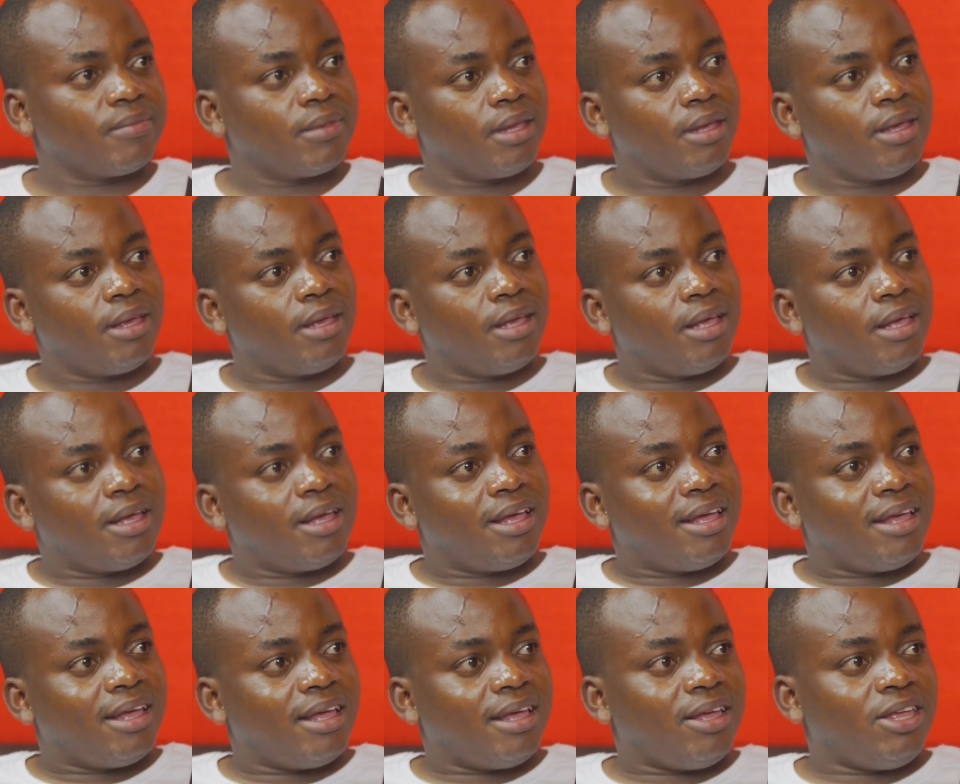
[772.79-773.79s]

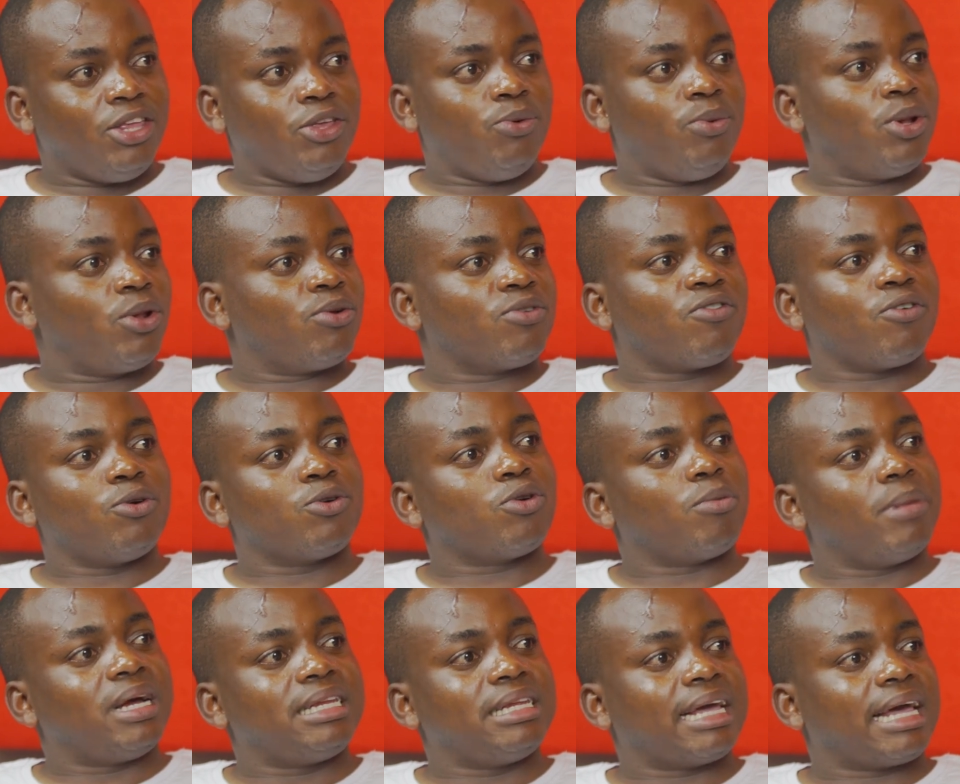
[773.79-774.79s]
You will
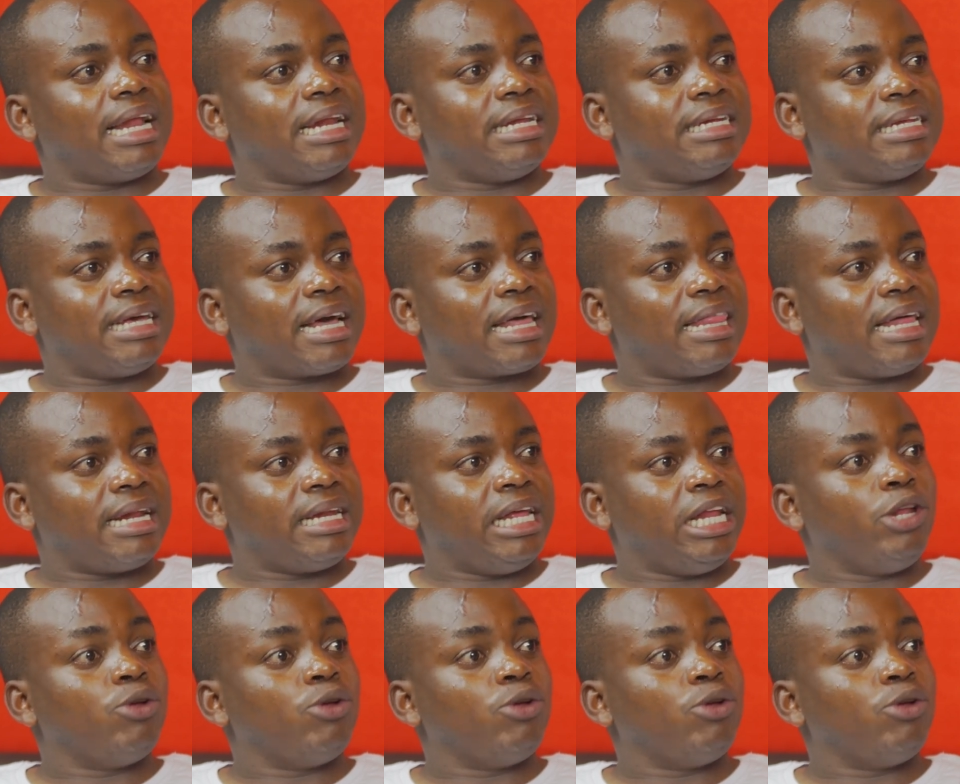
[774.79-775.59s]
automatically take that deal.